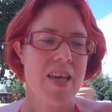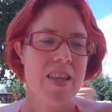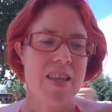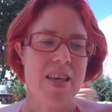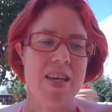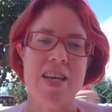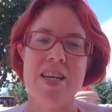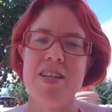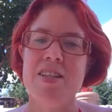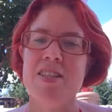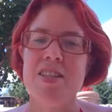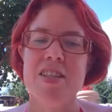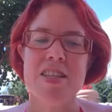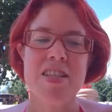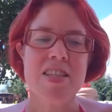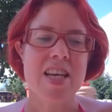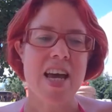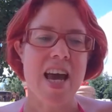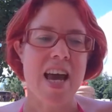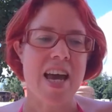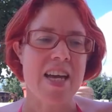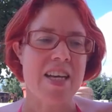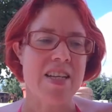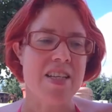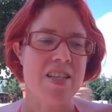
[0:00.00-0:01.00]
The heat of the
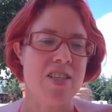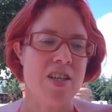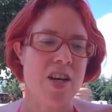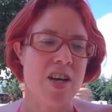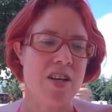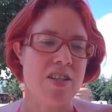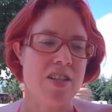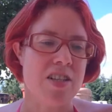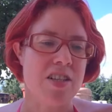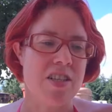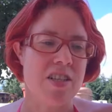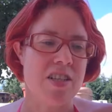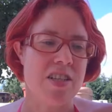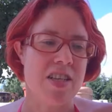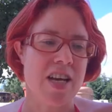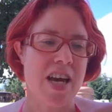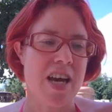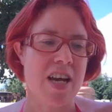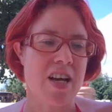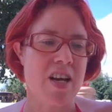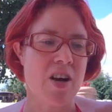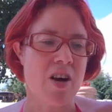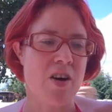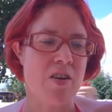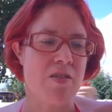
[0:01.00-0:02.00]
day had started to
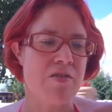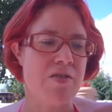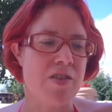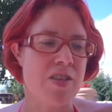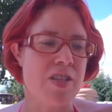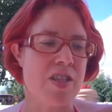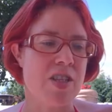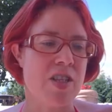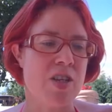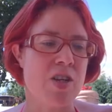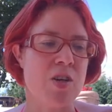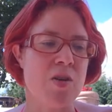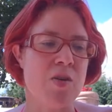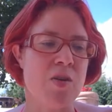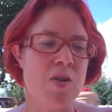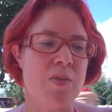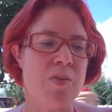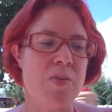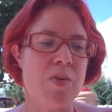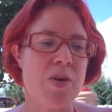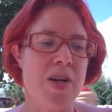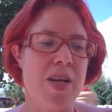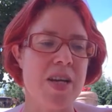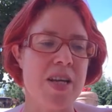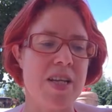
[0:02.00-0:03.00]
tail off as the cooler
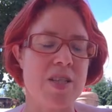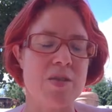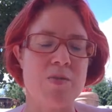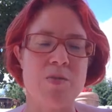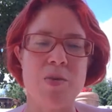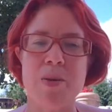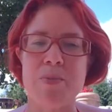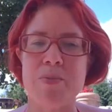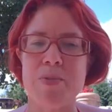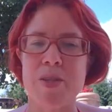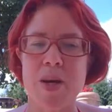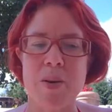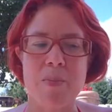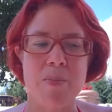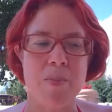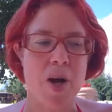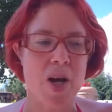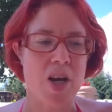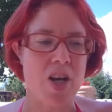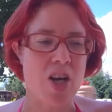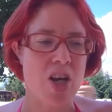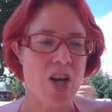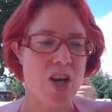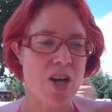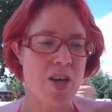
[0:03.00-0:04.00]
breeze whipped up
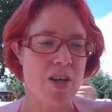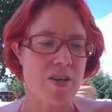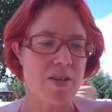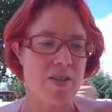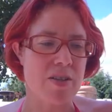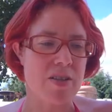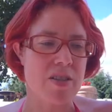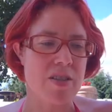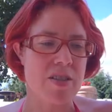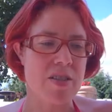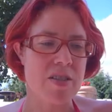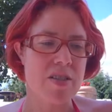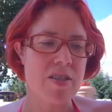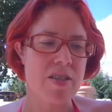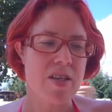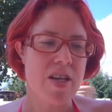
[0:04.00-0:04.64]
my curls.